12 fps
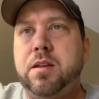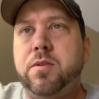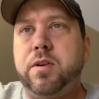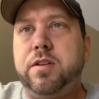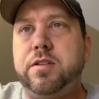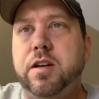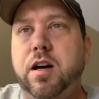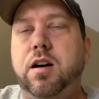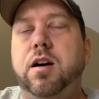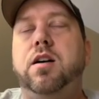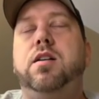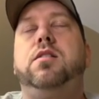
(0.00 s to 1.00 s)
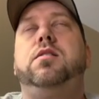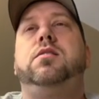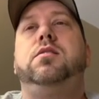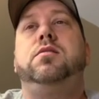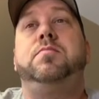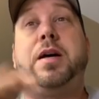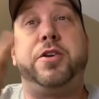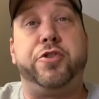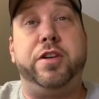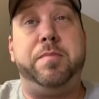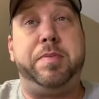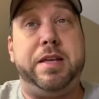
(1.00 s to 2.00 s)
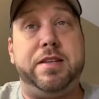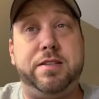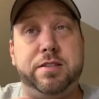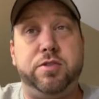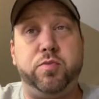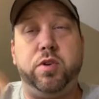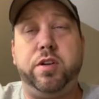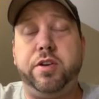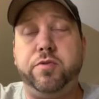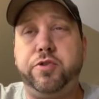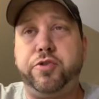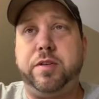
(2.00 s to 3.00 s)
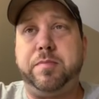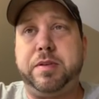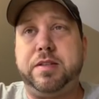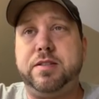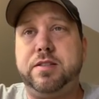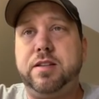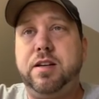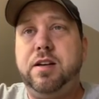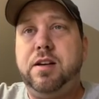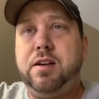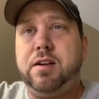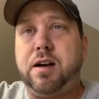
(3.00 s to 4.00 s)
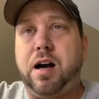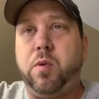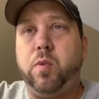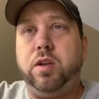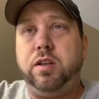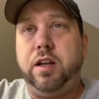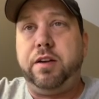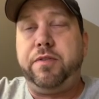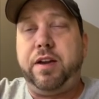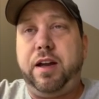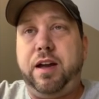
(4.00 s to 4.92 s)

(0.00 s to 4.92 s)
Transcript: What is it? Oh, my dream piece. This is one of those dream pieces I would love to